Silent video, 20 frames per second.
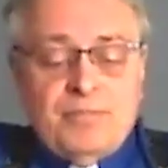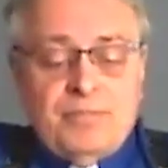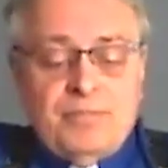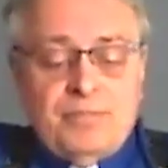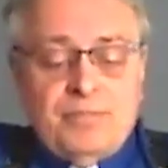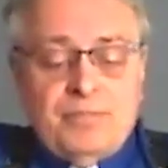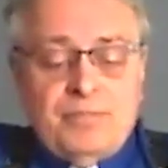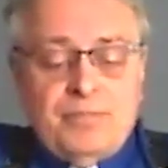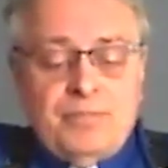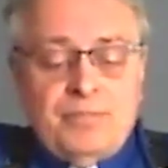
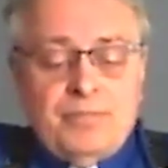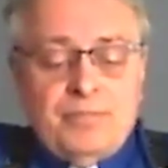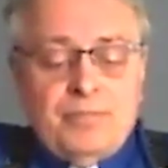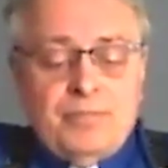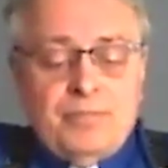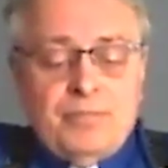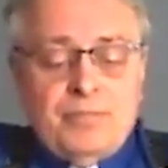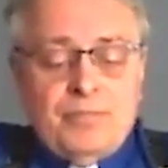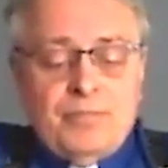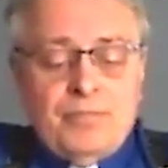
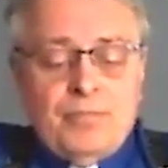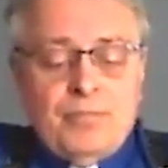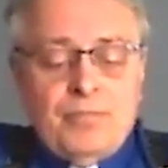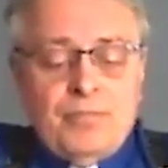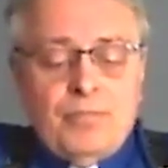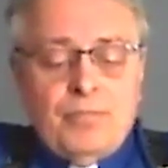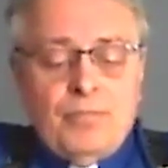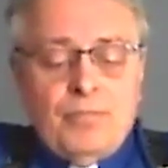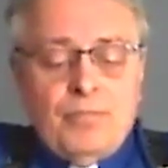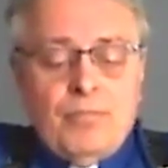
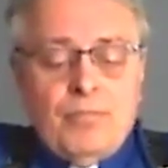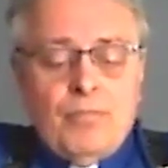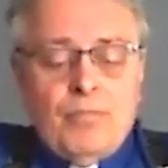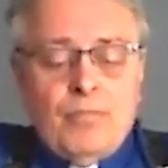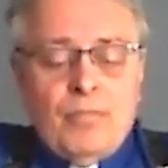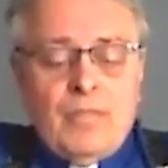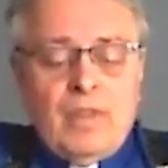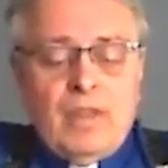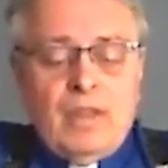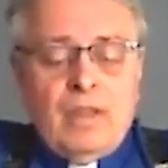
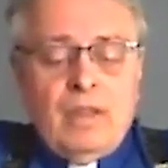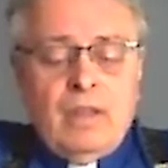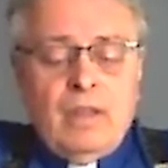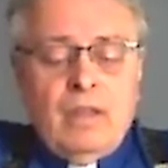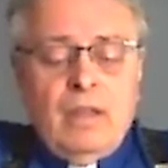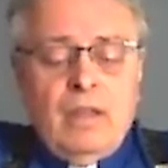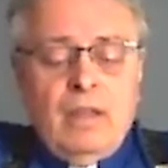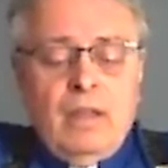[no speech]